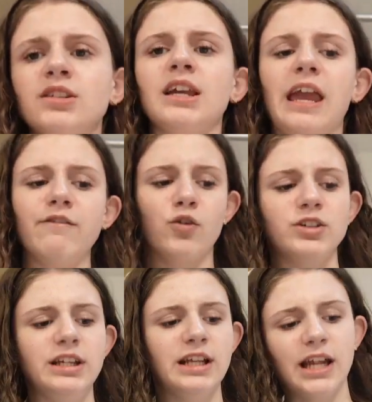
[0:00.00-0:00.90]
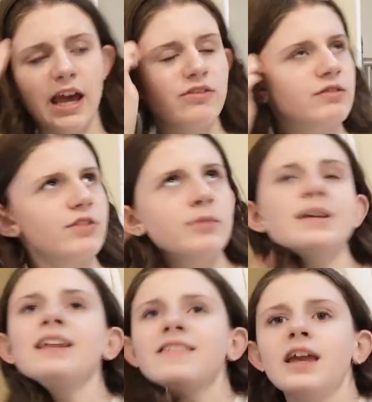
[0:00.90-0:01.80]
it's, like, 8:14, and I haven't filmed
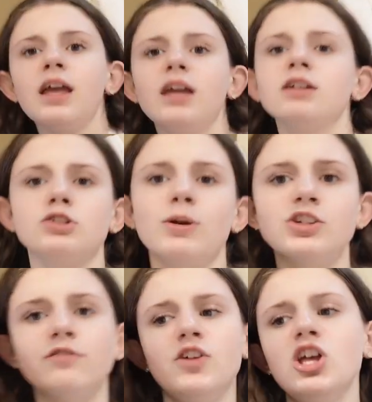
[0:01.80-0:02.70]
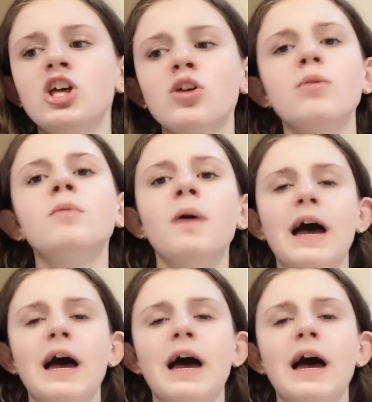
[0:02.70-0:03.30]
anything, so I should film.